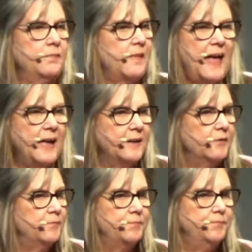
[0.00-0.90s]
lack
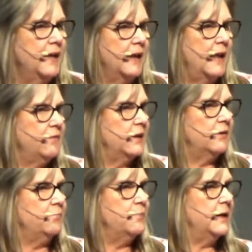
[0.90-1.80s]
of not having
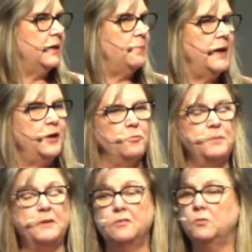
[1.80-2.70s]
enough money to pay your
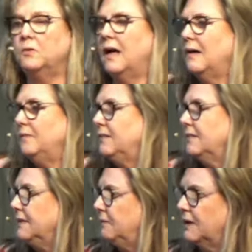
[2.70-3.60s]
bills, well,
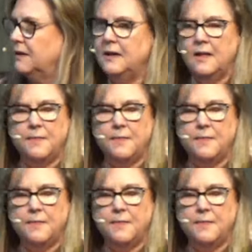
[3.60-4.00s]
obviously the